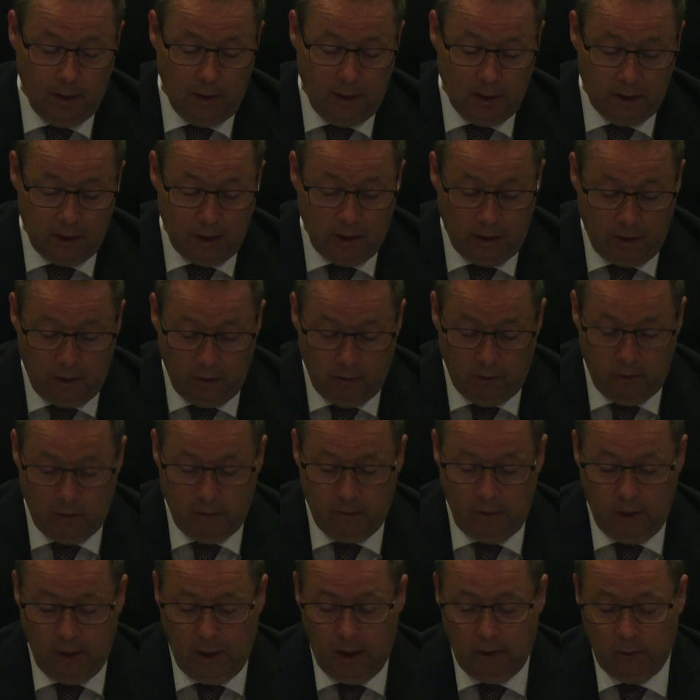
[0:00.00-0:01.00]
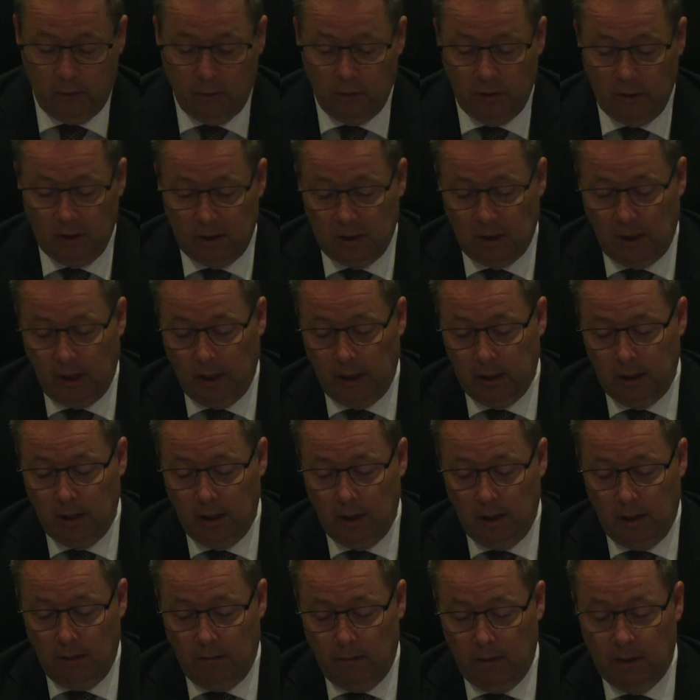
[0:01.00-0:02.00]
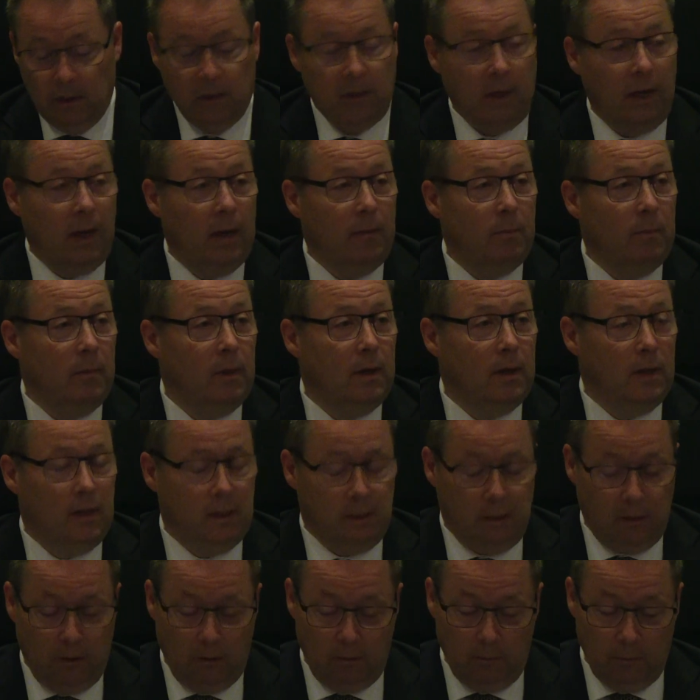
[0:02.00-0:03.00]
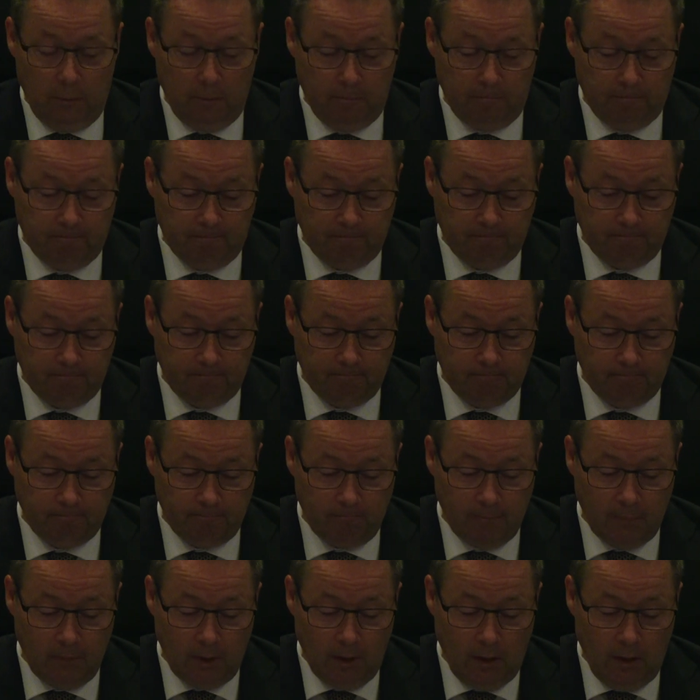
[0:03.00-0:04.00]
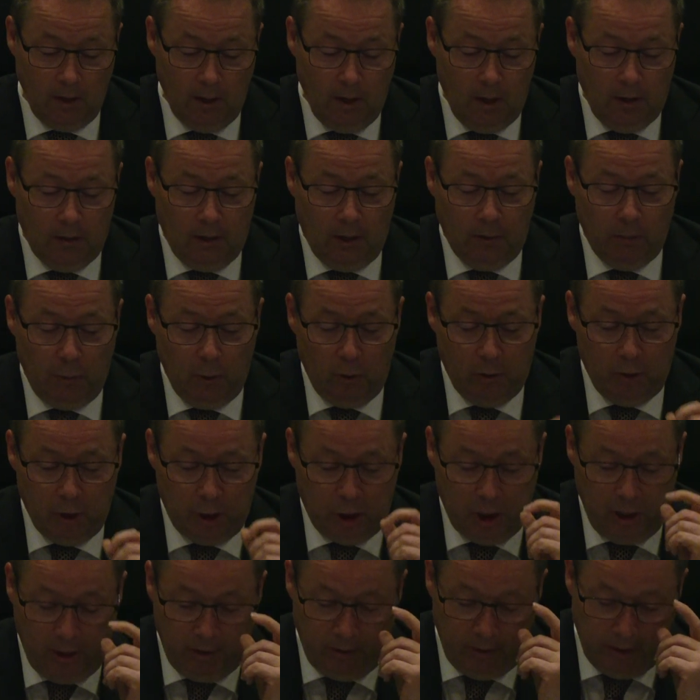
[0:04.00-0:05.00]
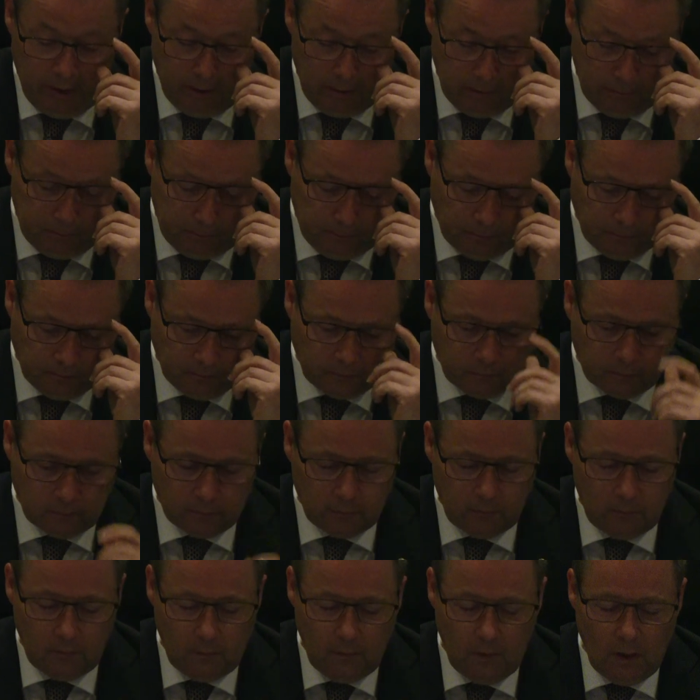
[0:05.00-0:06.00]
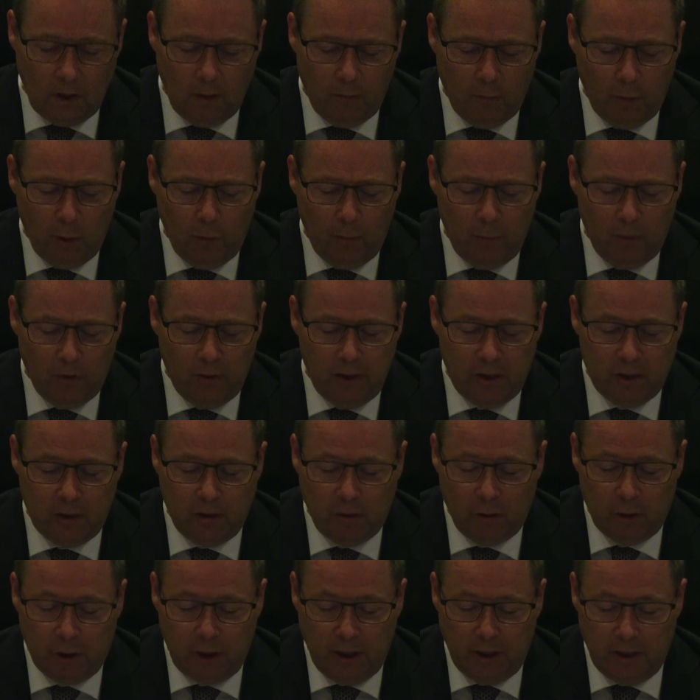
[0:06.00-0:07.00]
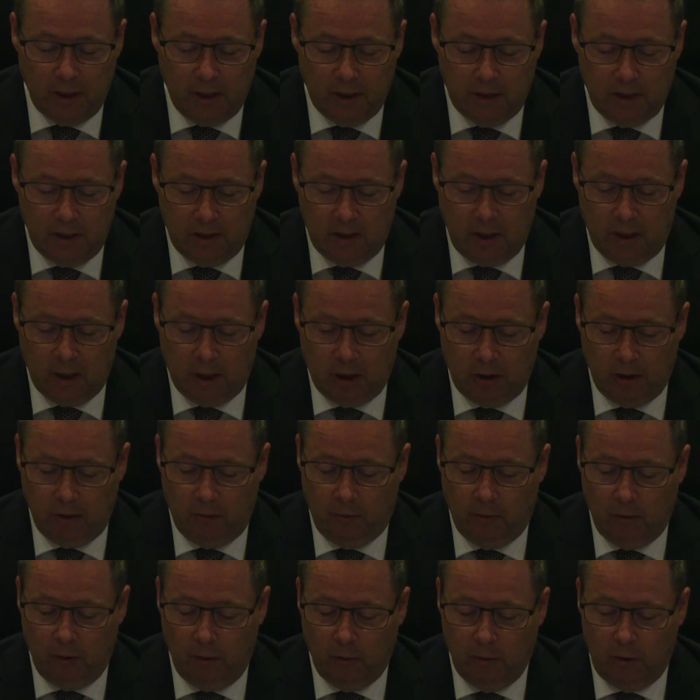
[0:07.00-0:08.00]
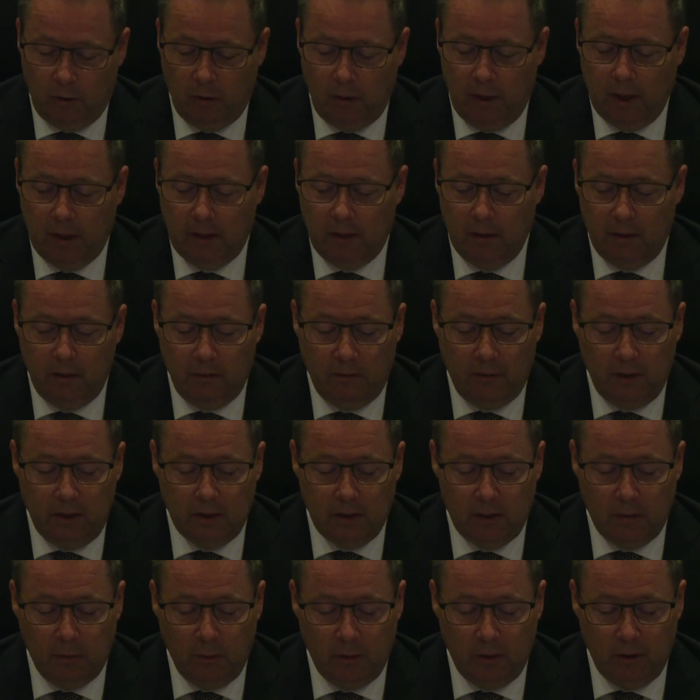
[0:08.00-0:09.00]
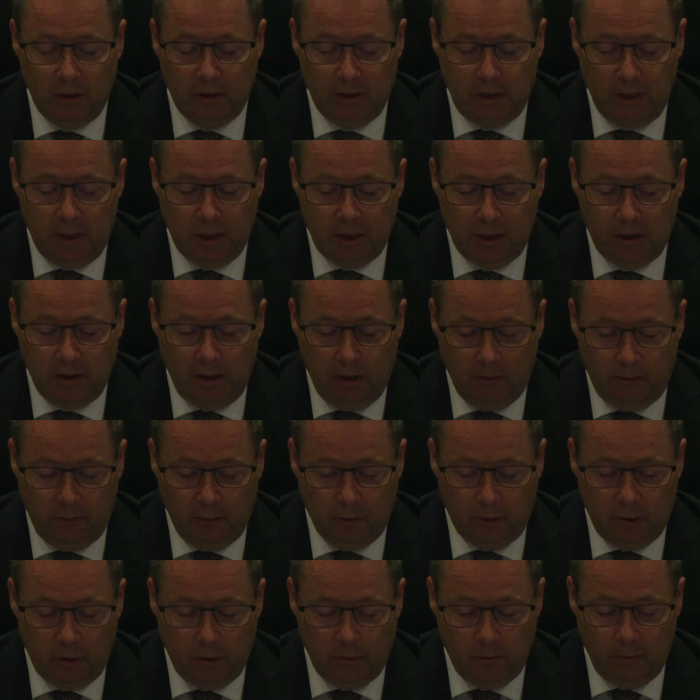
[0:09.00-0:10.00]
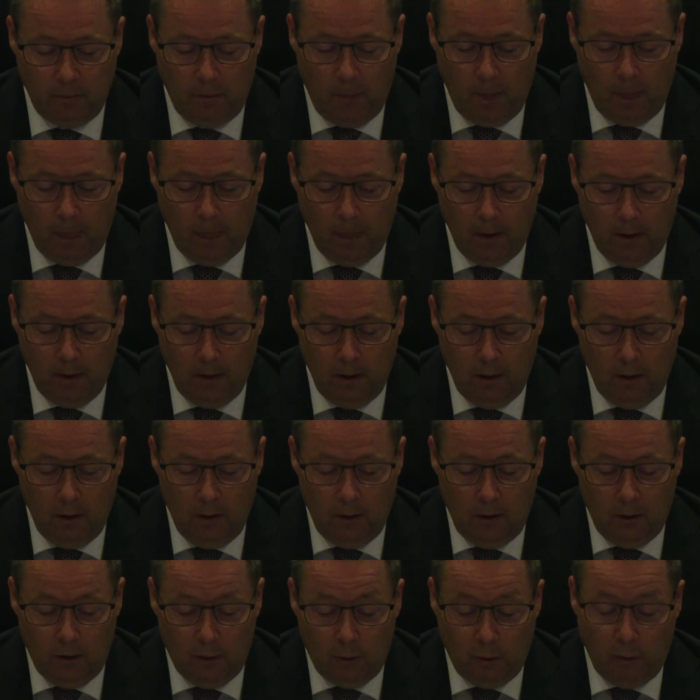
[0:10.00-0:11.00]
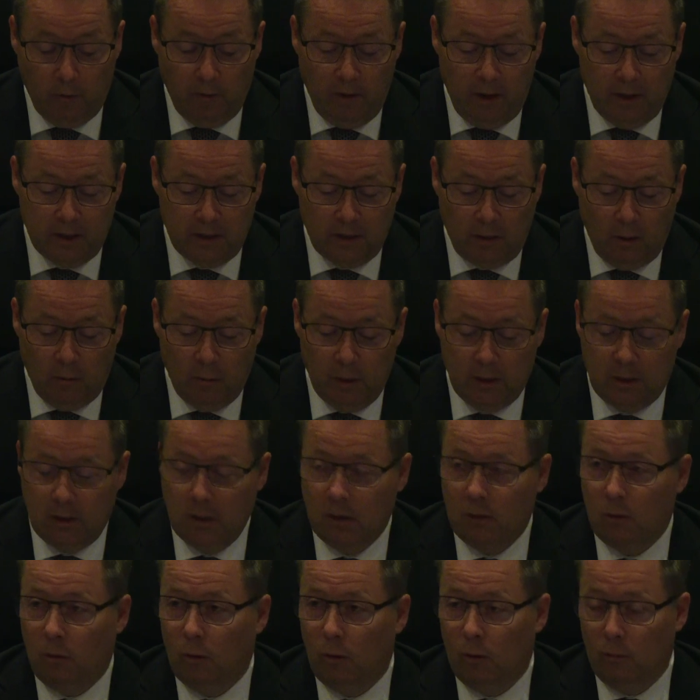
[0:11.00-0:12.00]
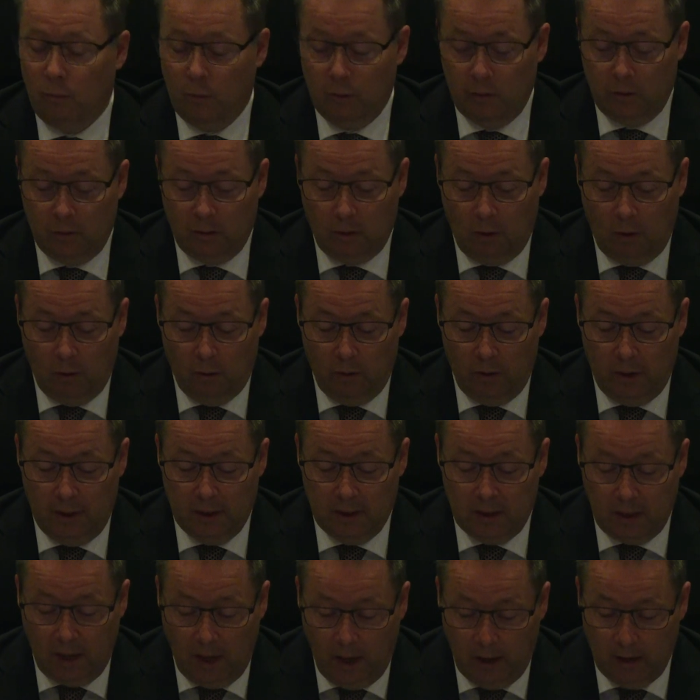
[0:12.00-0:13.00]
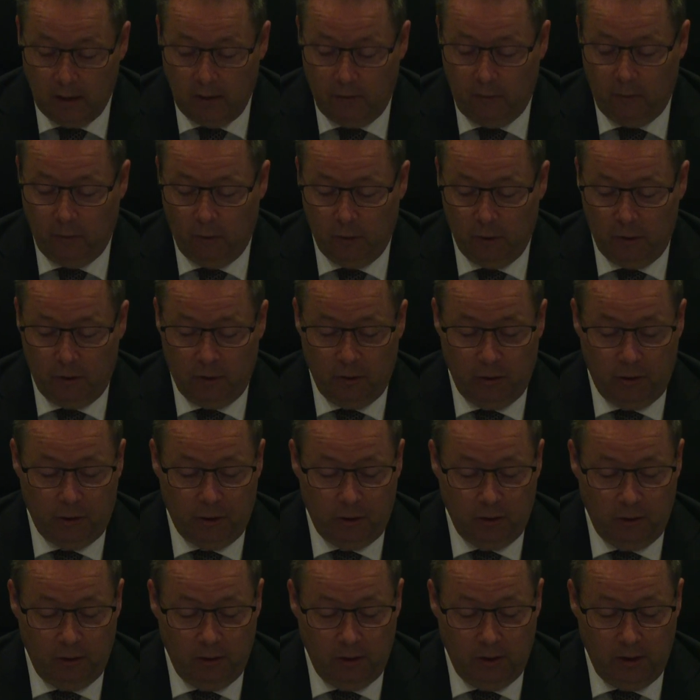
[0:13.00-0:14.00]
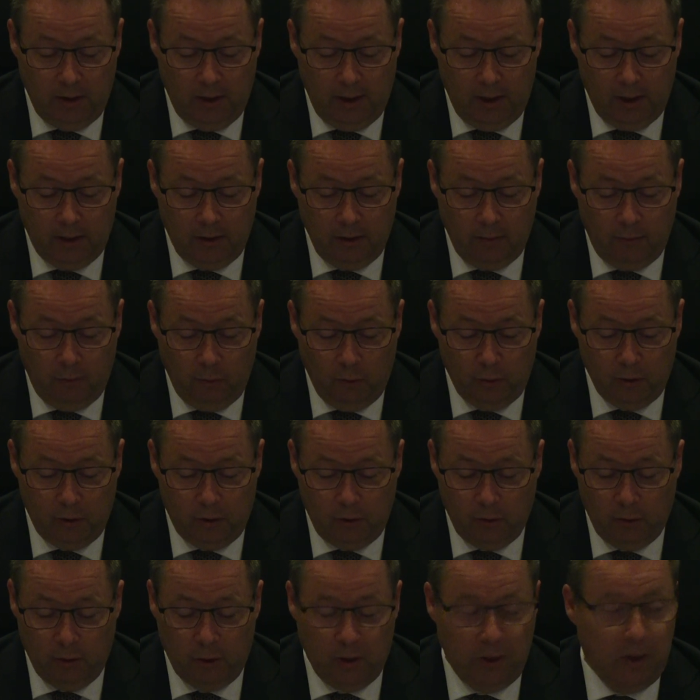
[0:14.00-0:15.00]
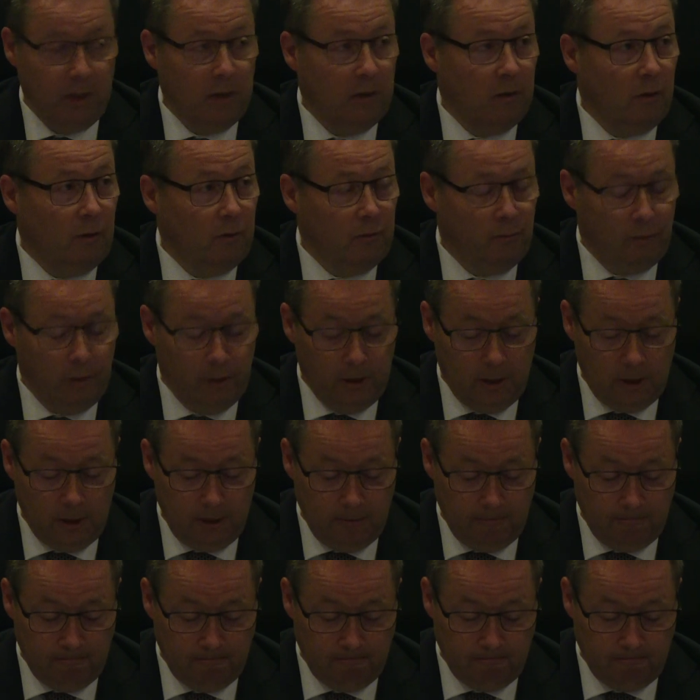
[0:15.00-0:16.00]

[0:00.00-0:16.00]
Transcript: and SACEUR will have to decide when the time has come. Then burden sharing. Proper resourcing is essential for our collective defense modernization effort. Norway has committed almost our entire force structure at the Force Sourcing Conference.